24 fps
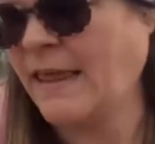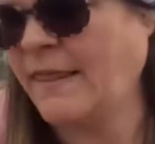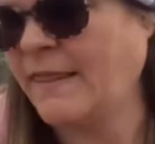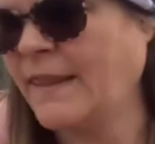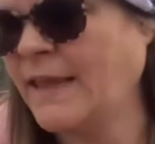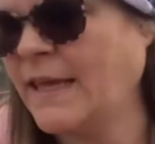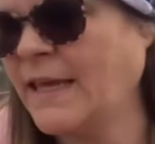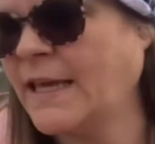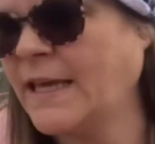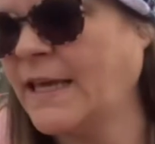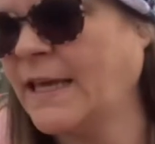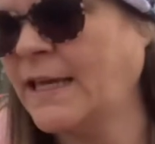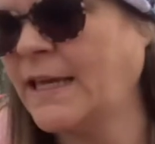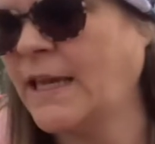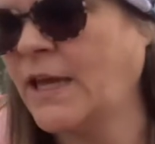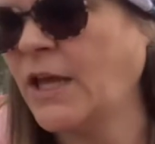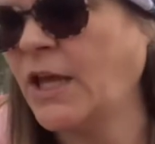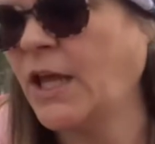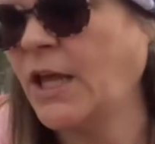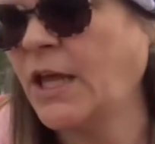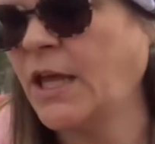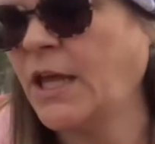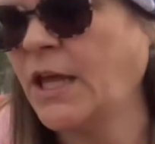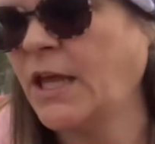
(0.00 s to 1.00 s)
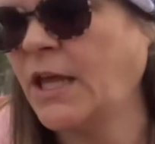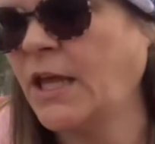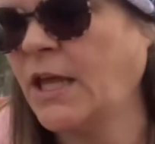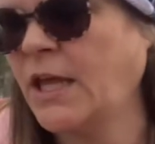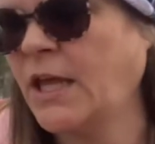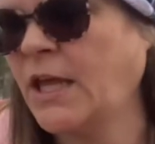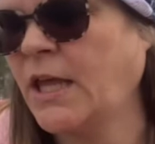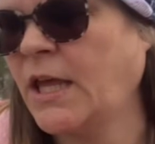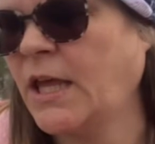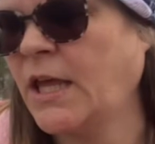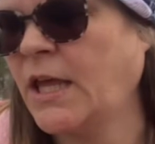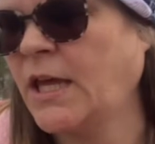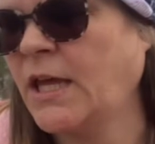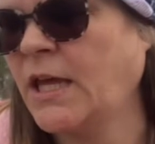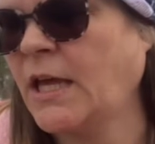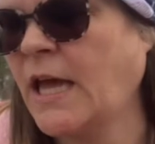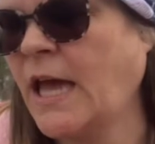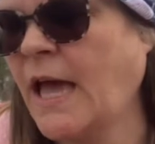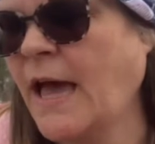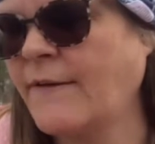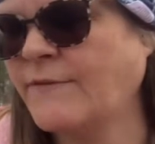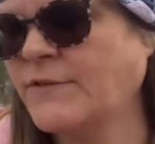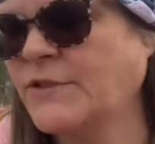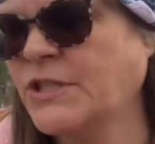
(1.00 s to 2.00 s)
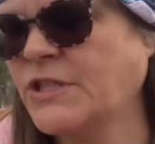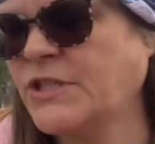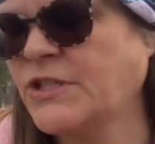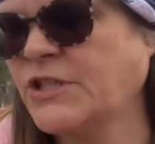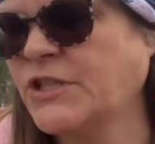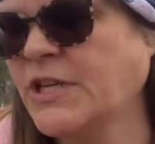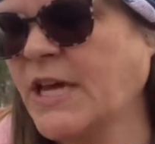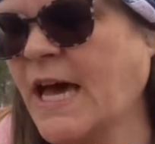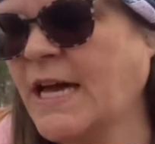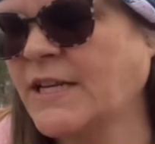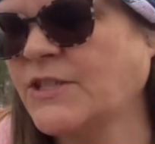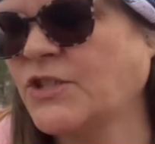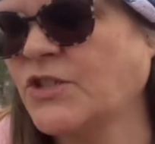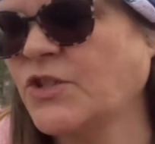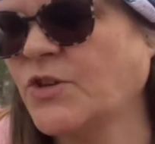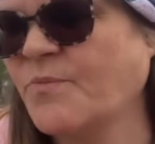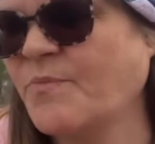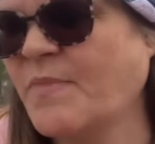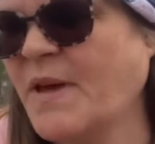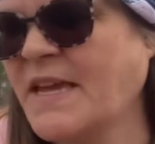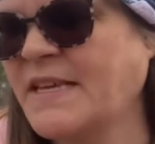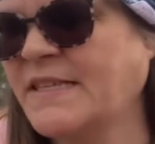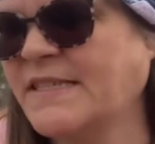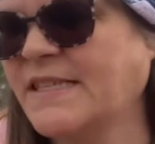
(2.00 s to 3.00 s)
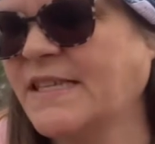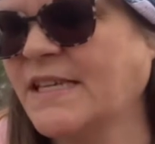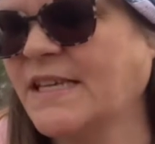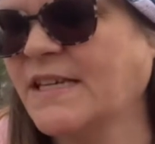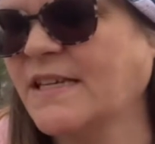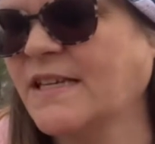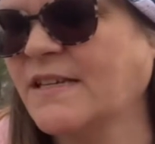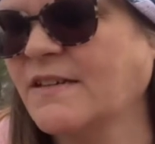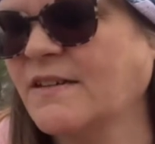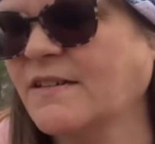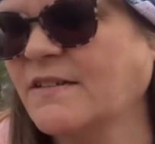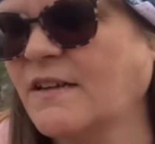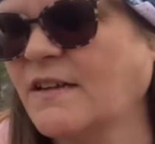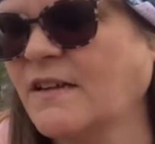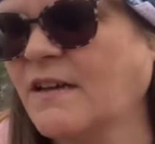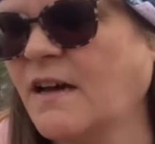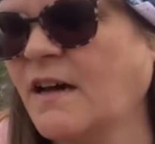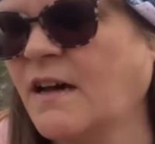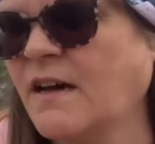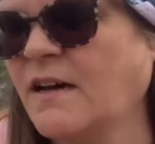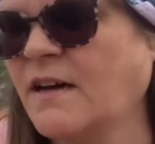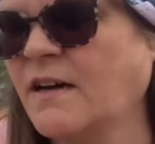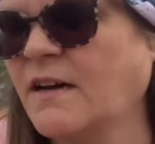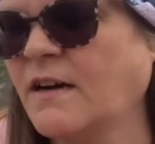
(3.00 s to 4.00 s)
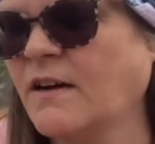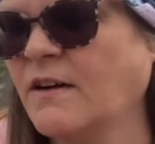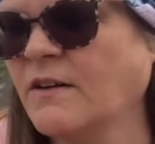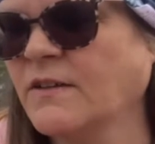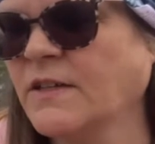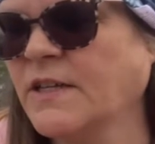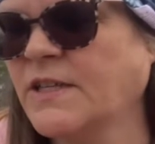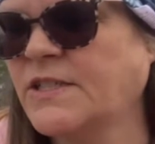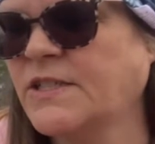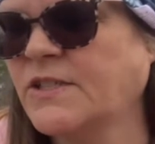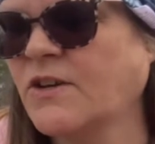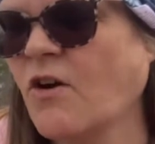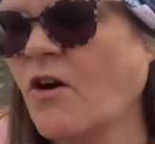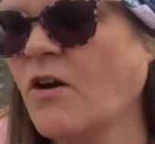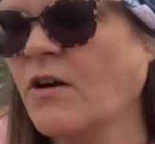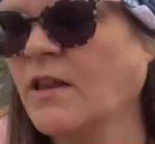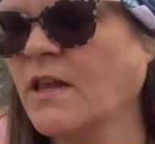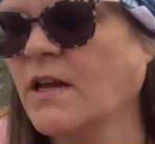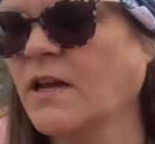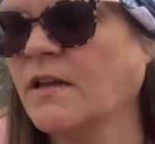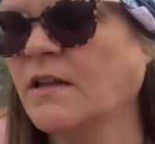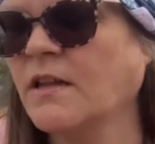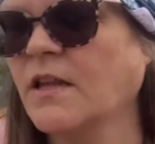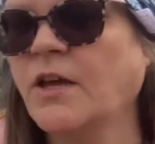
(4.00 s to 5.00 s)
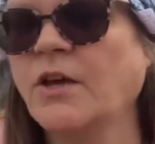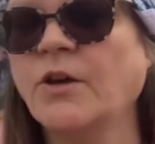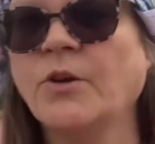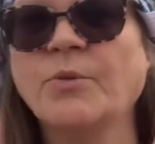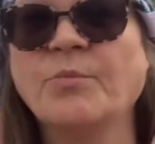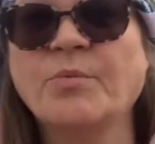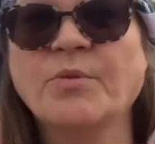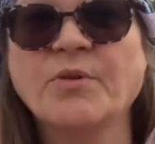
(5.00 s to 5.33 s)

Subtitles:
then I've just got your basic early scarlet globe